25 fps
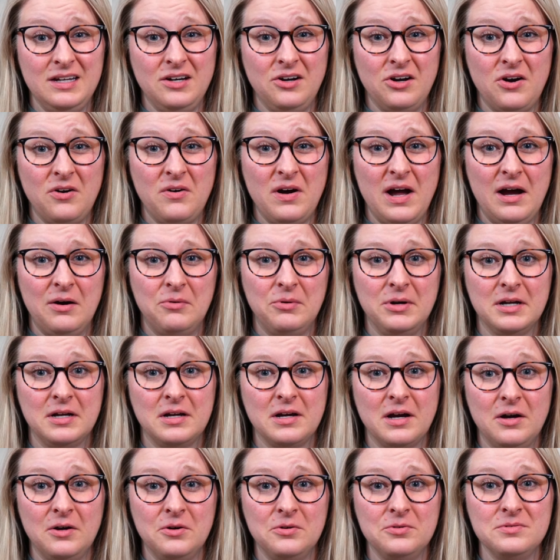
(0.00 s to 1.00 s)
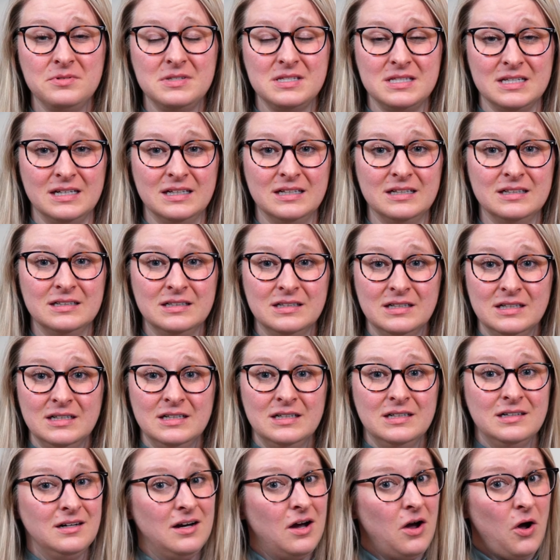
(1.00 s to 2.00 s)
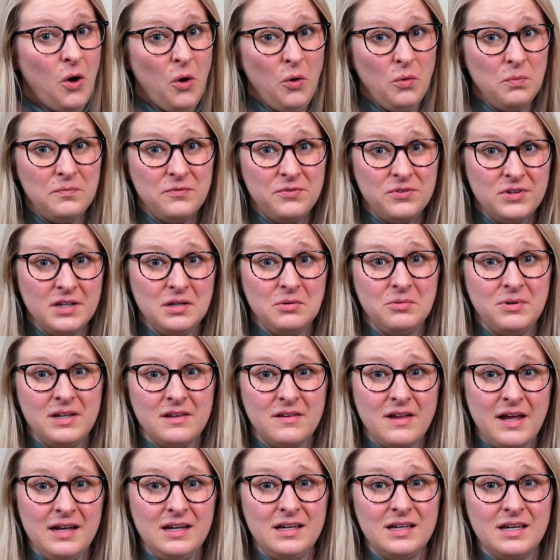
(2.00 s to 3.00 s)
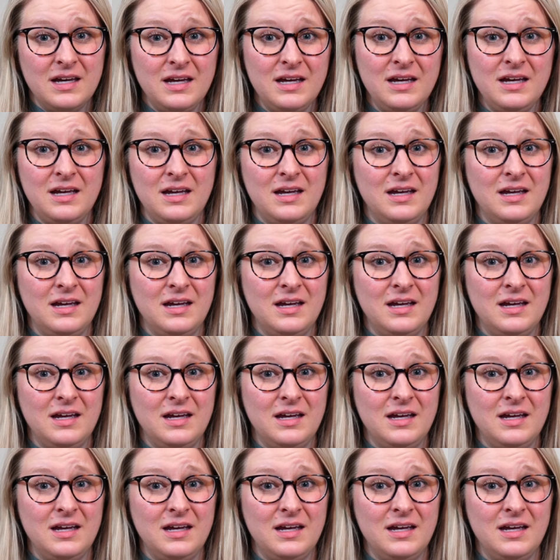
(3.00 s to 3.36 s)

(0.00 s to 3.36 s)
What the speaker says: you know how it goes, and hopefully we like it,